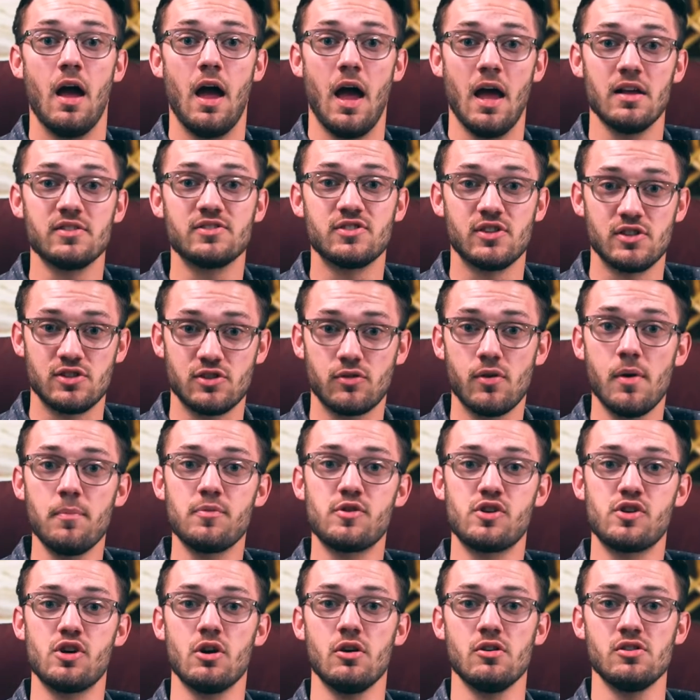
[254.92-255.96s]
As the
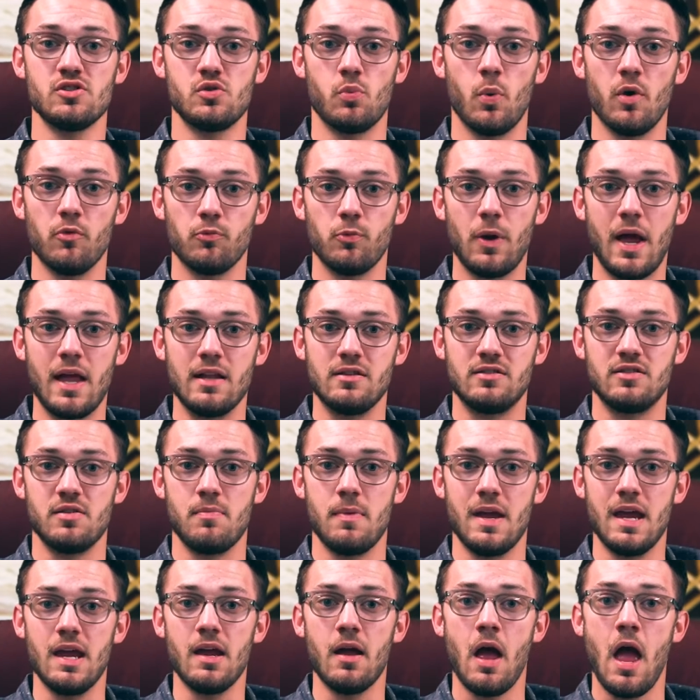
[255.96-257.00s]
scriptures were read to
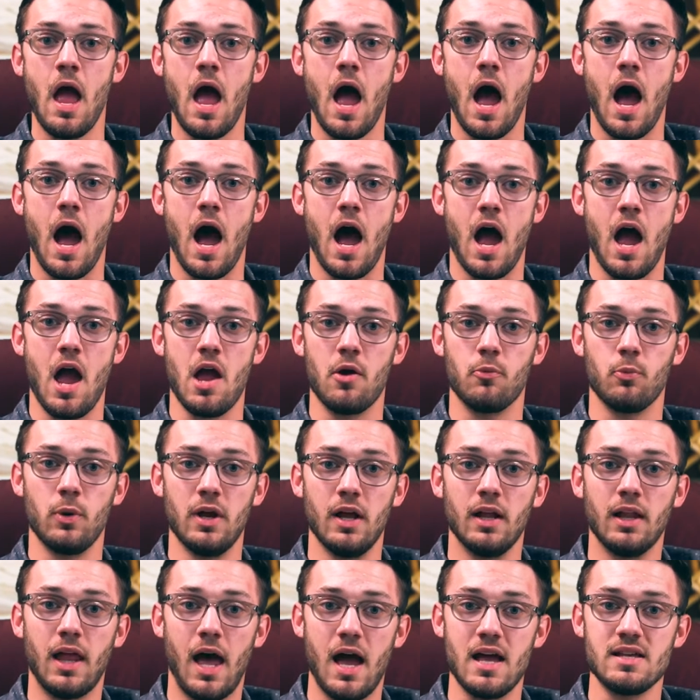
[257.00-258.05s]
me, I
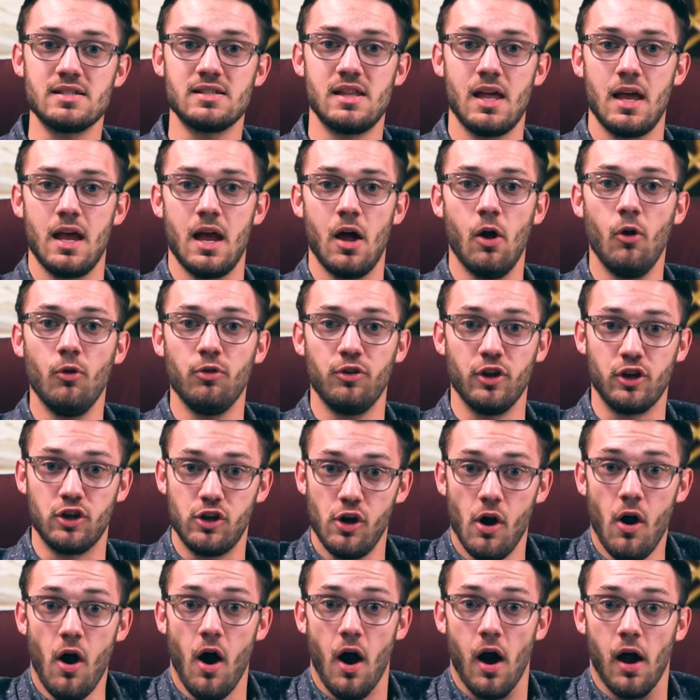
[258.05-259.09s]
realized they held the
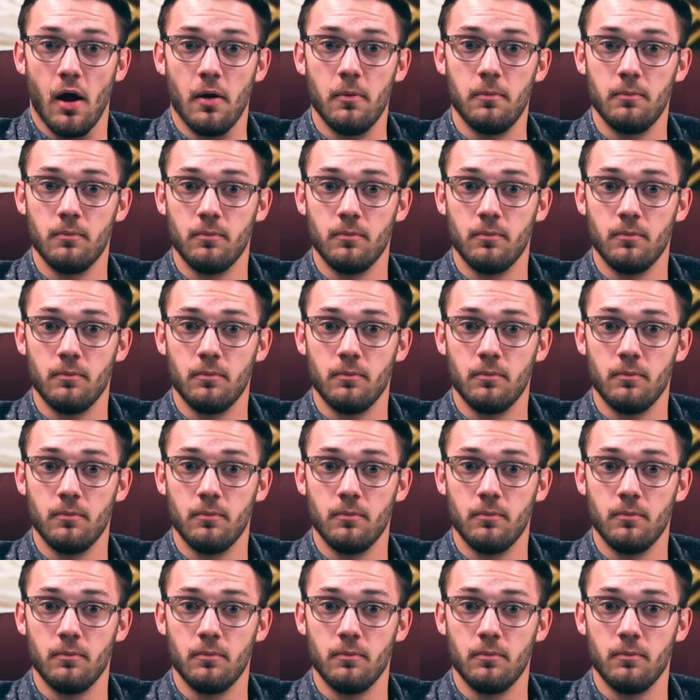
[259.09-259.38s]
cure.